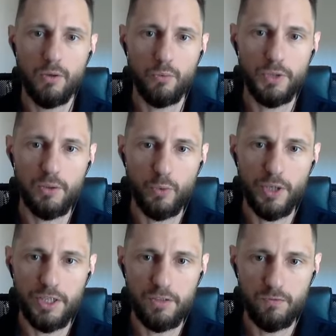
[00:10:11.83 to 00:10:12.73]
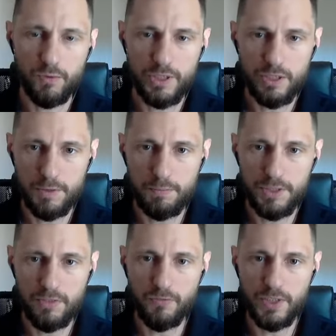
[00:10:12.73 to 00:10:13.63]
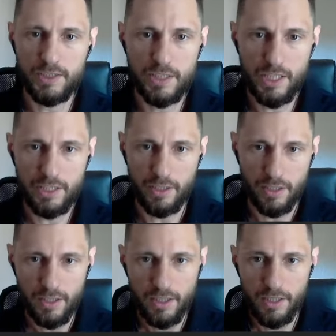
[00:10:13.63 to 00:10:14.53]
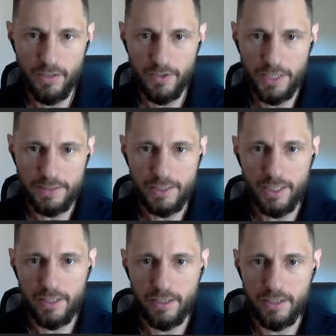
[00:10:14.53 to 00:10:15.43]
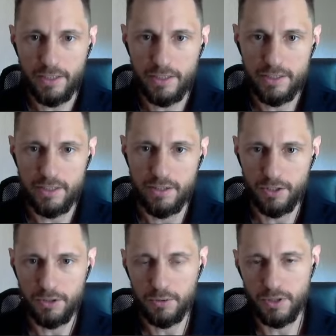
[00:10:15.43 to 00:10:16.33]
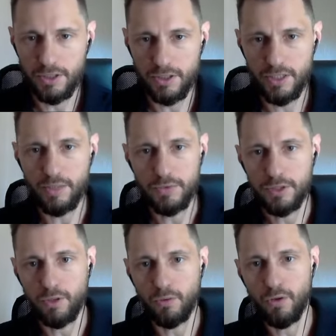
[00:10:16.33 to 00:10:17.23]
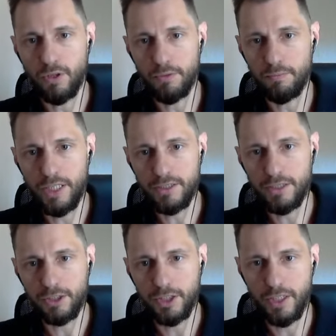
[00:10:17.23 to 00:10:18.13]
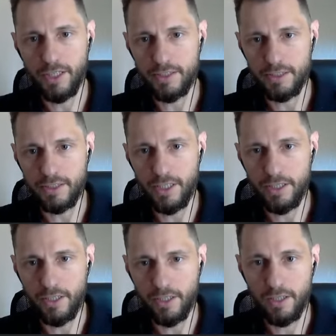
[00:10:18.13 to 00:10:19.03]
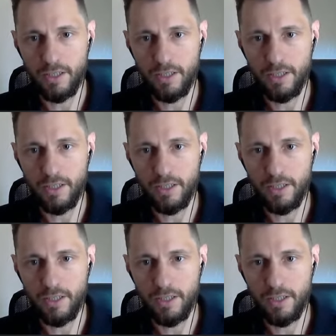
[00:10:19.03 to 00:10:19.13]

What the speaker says: We're waiting for some specific data, and that data is the user's name. So on message has data